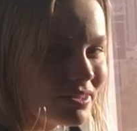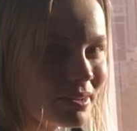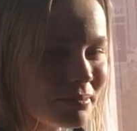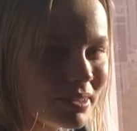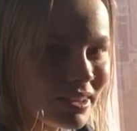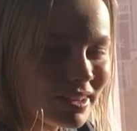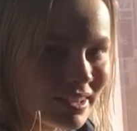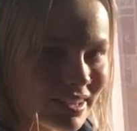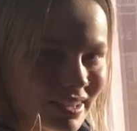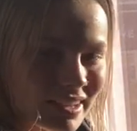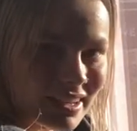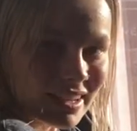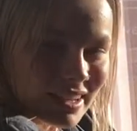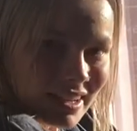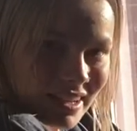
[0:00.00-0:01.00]

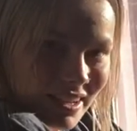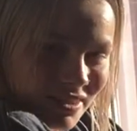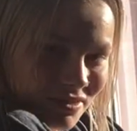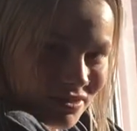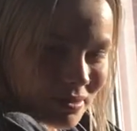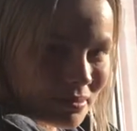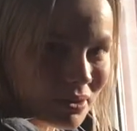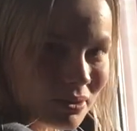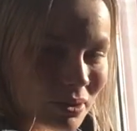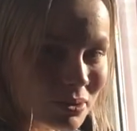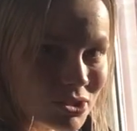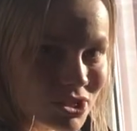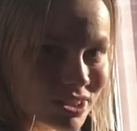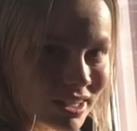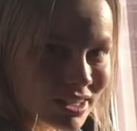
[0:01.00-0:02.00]
Moisturized? from the
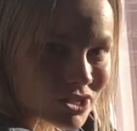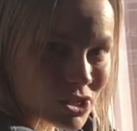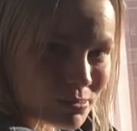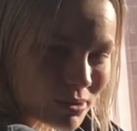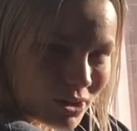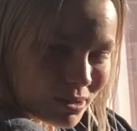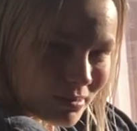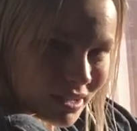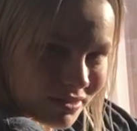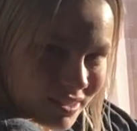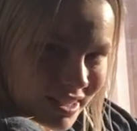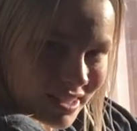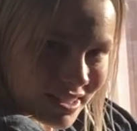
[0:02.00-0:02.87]
lotion that I just put on my